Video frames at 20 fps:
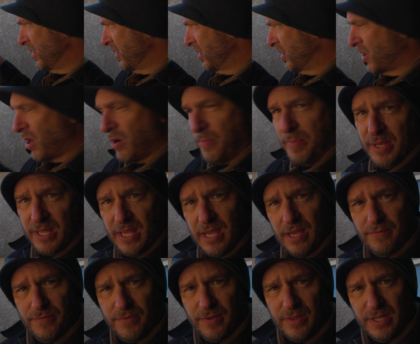carpet
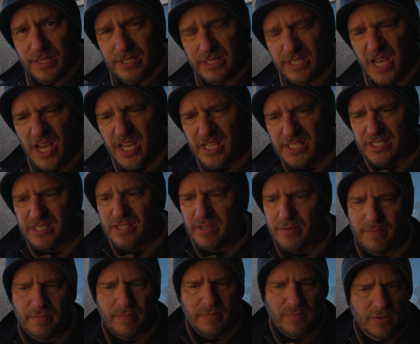kit for this,
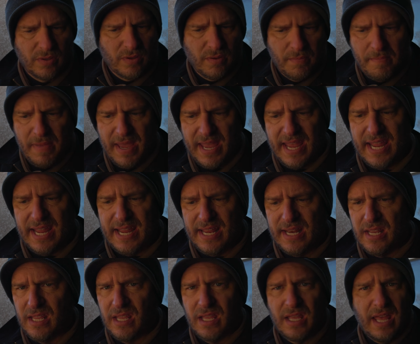custom
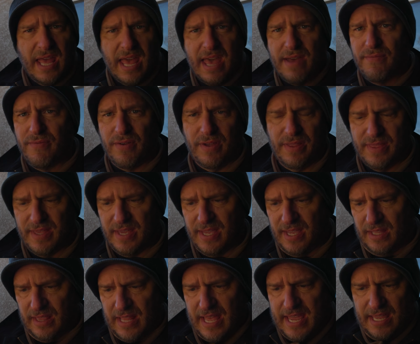made
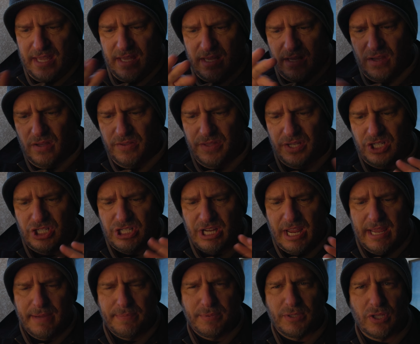everything, like the
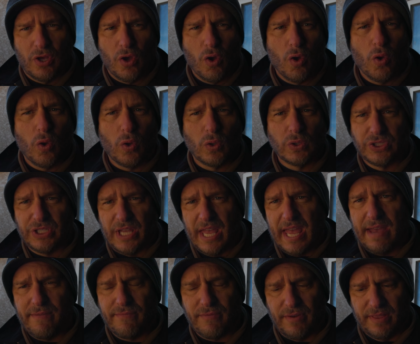shapes, the holes,
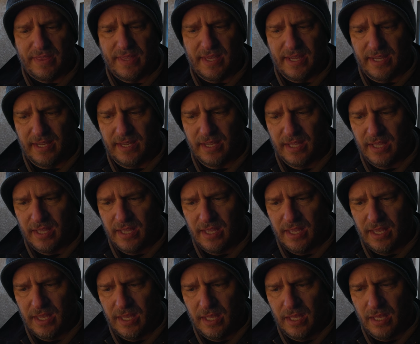everything
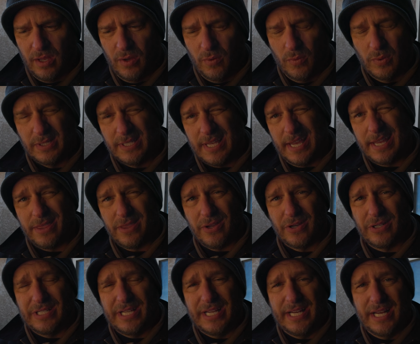was like
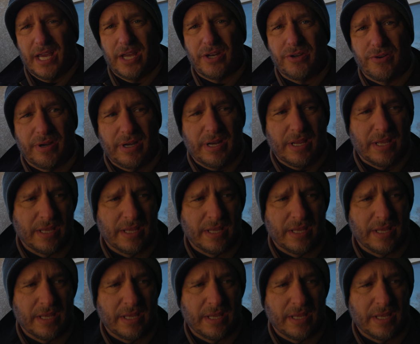$1,300.